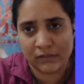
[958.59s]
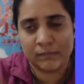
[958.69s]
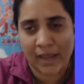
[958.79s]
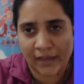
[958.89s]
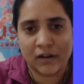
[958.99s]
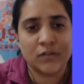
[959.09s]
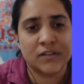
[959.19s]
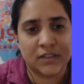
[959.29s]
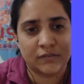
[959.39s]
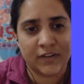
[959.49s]
background
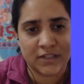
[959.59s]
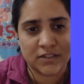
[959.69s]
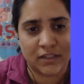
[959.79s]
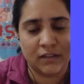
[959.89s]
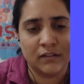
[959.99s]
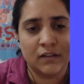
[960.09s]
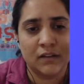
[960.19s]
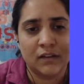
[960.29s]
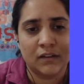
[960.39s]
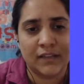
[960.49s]
is refreshing,
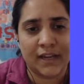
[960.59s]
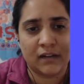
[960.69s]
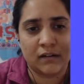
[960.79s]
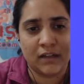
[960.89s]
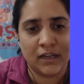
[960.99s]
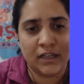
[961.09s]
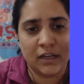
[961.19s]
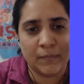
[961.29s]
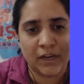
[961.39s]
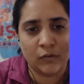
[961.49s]
that
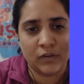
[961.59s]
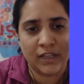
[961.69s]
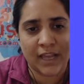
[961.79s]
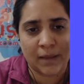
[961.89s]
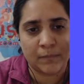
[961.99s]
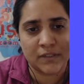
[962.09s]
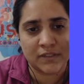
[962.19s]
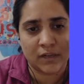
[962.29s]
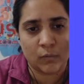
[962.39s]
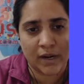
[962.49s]
increment only happens that one